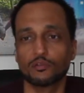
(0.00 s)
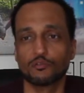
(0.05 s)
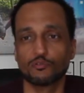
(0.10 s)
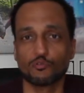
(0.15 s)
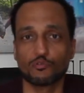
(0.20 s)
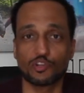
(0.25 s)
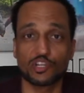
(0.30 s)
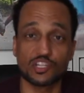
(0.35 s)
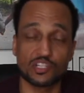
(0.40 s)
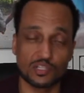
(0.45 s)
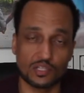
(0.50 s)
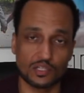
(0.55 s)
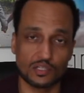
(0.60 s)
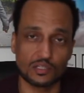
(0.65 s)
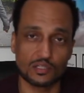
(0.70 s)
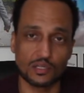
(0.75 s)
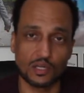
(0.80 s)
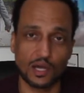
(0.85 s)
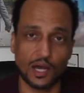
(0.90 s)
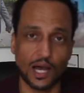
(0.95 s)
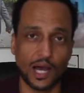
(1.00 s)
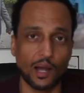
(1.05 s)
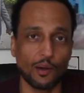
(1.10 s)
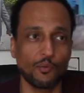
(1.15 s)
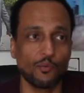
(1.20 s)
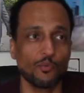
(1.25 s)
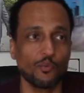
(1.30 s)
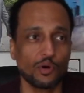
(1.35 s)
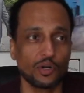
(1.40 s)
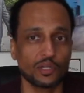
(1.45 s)
reasons I
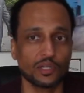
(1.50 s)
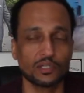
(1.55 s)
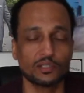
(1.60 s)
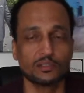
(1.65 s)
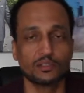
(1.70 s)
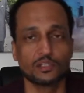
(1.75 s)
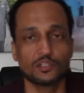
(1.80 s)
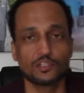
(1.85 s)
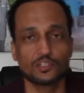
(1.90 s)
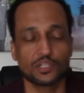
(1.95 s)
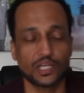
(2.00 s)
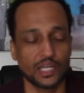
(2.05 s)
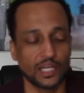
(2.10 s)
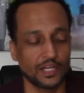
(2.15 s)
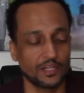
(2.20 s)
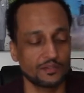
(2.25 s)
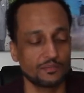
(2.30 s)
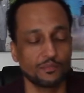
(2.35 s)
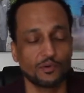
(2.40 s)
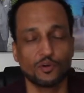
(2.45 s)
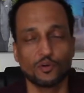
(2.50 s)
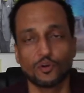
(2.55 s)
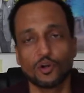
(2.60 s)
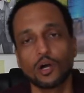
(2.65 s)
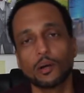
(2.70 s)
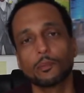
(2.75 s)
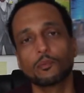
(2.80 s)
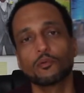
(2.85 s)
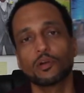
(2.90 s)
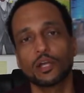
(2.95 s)
wanted to change or
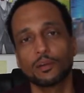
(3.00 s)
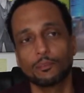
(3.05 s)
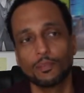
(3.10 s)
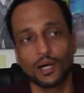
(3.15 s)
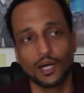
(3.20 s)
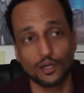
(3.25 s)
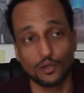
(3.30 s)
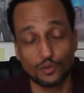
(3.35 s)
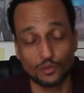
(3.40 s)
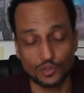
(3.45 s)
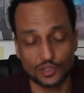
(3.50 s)
upgrade my own